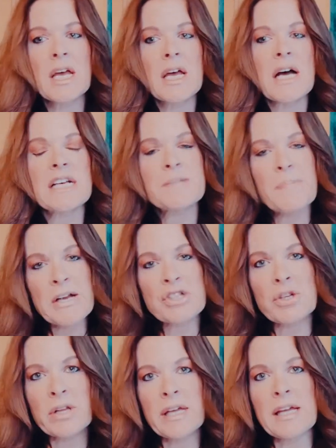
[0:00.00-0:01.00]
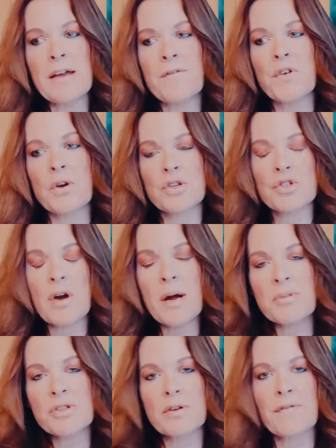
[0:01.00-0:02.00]
especially if you're a
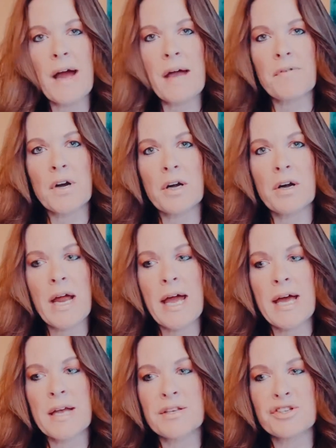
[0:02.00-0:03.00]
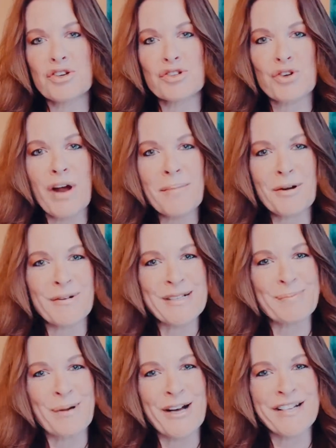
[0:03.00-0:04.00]
trauma survivor and your trauma
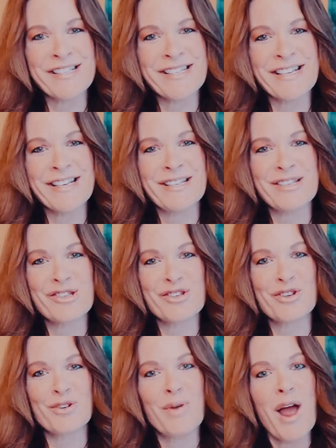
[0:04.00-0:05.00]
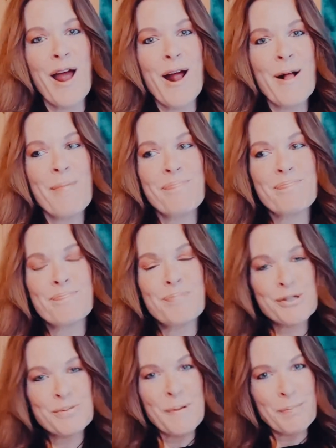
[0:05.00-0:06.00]
response is to
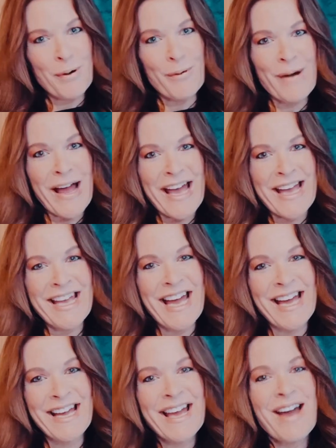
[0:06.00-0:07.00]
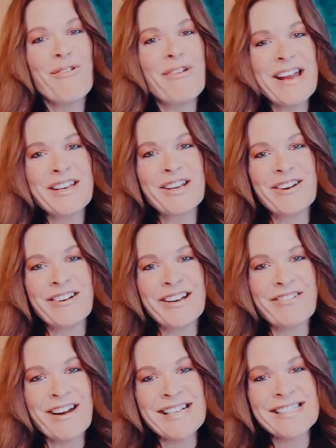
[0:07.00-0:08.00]
push people away when you're in
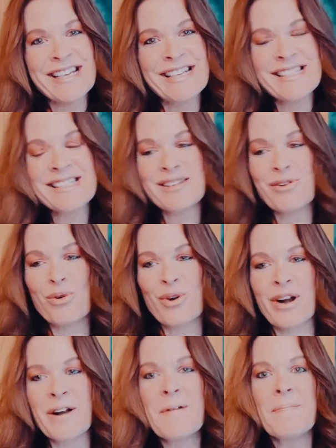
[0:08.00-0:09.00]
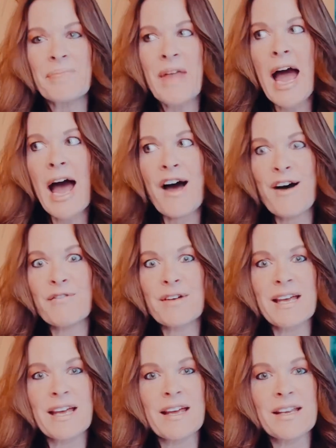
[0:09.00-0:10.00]
crisis, or have
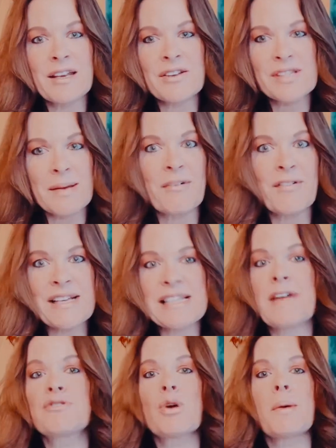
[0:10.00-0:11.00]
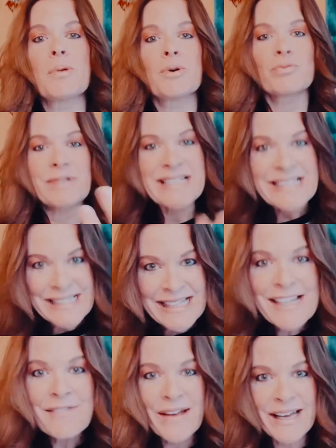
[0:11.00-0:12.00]
it, some of us have trouble
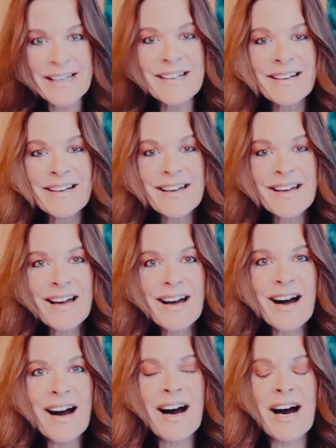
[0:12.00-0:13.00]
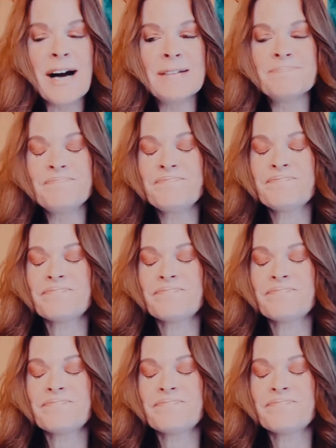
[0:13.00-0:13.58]
receiving. It